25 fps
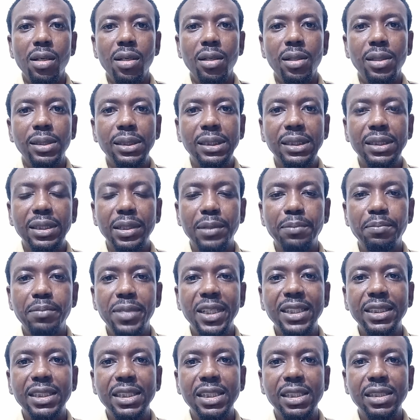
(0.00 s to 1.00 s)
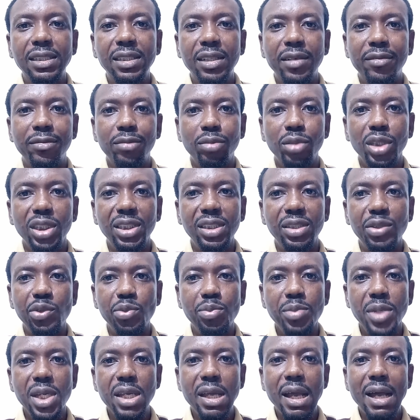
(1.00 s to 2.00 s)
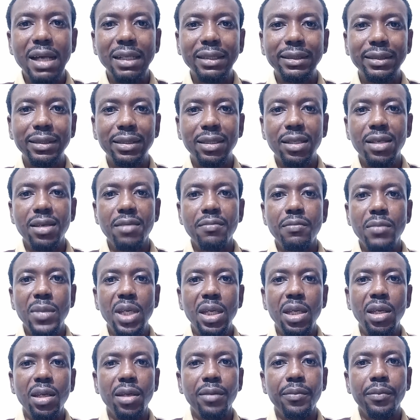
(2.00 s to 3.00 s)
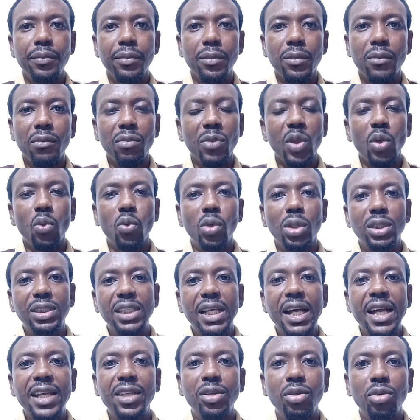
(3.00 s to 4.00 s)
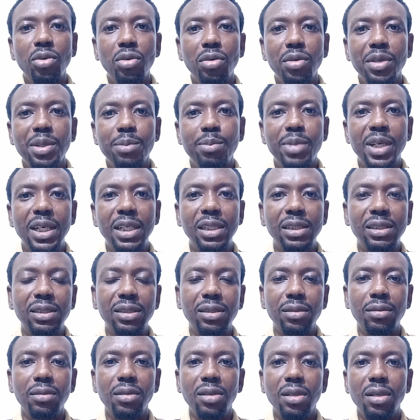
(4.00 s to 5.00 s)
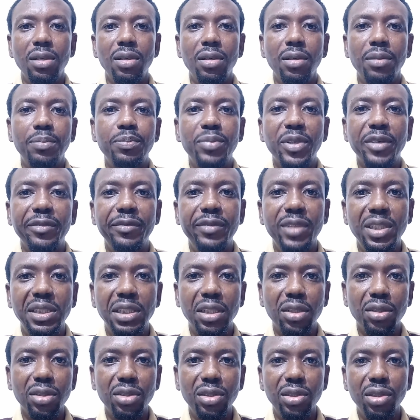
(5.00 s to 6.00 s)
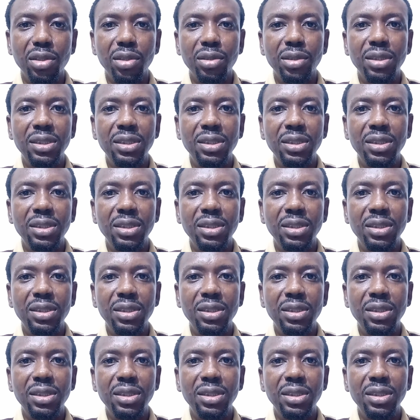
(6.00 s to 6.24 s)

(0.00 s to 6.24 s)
Some persons have reached me asking me what I know about Prophet Dr.